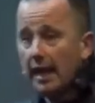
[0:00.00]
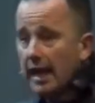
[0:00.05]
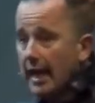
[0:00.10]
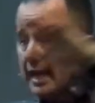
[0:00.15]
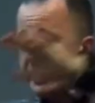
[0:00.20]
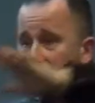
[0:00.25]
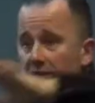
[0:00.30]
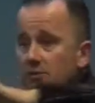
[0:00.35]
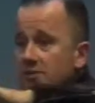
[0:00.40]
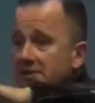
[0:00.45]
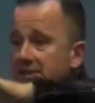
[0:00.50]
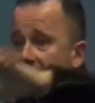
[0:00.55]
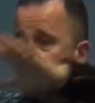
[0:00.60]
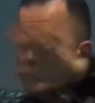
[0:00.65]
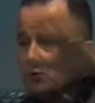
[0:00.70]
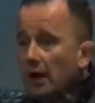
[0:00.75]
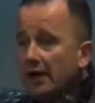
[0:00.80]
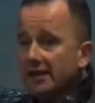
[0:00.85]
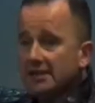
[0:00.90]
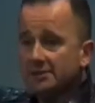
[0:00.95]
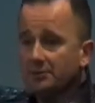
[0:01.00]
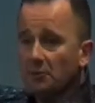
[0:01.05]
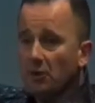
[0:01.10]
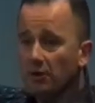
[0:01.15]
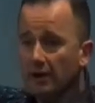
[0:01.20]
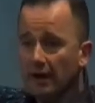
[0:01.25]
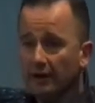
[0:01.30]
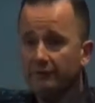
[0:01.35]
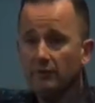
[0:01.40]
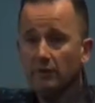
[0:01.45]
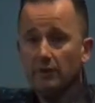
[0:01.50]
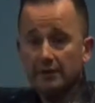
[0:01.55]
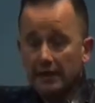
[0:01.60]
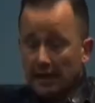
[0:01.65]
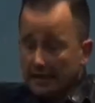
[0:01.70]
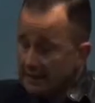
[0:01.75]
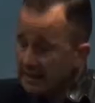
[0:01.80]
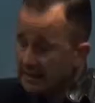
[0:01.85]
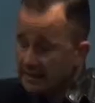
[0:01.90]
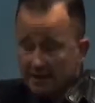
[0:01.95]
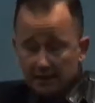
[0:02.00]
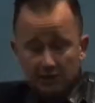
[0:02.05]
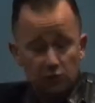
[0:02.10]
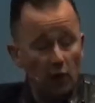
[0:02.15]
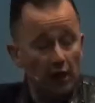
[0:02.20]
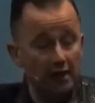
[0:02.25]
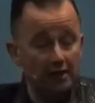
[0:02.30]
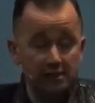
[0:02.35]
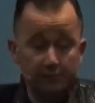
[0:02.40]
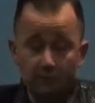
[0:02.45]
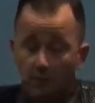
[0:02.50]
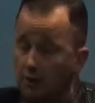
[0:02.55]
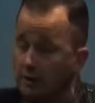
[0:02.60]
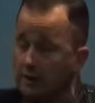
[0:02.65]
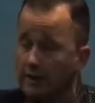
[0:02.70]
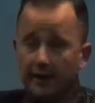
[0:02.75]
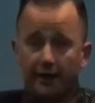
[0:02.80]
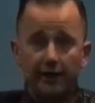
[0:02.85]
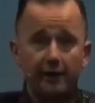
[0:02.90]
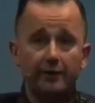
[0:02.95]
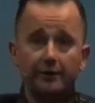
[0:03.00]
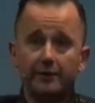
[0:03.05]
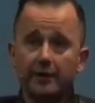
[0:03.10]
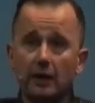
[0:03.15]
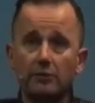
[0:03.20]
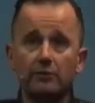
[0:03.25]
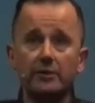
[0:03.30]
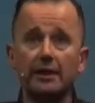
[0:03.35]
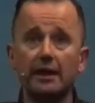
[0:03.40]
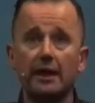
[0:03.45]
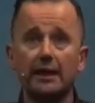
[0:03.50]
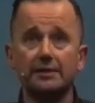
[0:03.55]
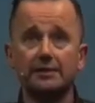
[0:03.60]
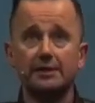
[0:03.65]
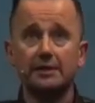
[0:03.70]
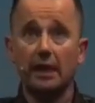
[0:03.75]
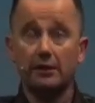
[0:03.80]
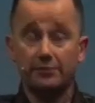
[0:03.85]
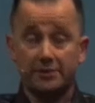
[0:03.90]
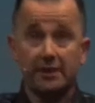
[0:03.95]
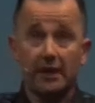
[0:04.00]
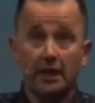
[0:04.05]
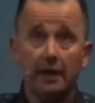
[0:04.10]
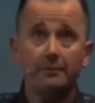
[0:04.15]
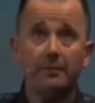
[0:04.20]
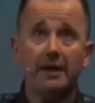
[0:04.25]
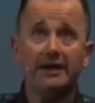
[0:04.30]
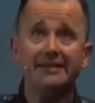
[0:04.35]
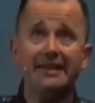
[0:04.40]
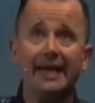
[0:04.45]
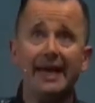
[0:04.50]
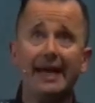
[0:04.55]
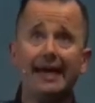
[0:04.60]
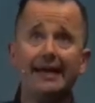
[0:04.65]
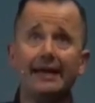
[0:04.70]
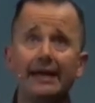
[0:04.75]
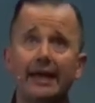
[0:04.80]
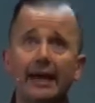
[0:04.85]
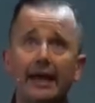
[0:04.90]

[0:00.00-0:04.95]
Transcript: And there was this white smoke everywhere. And, and as this white smoke cleared, I realized, I was saying, am I dead?